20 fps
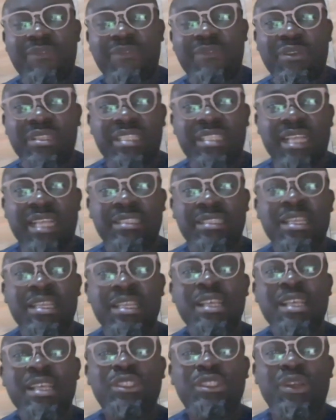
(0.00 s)
instance,
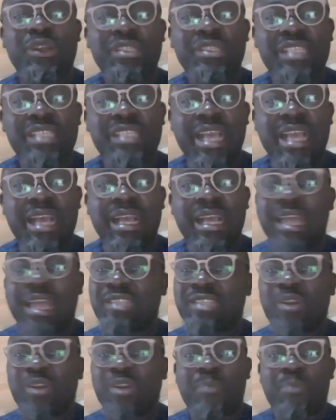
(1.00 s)
John Deere has
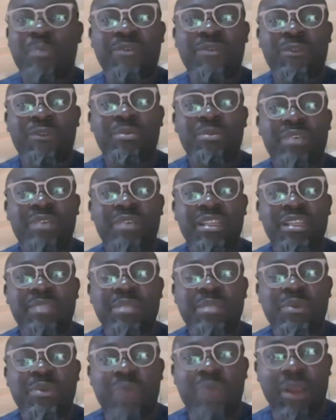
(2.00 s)
not performed credibly
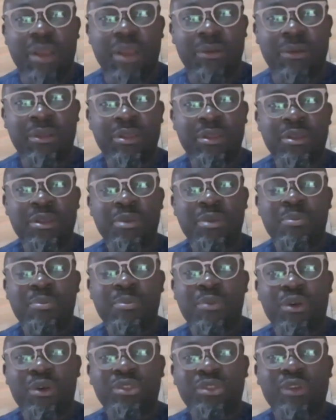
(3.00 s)
well.
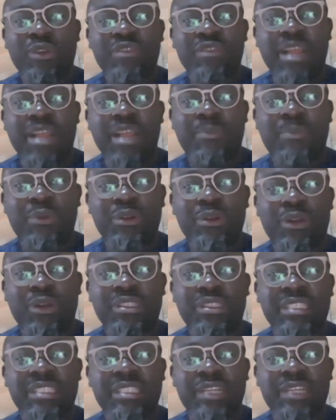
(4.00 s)
Most of their products,
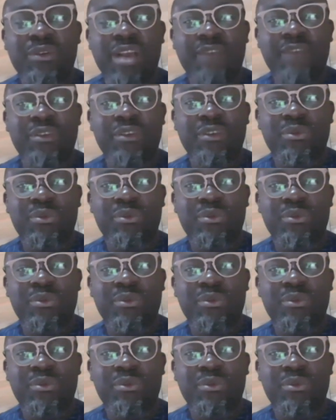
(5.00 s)
they don't have a good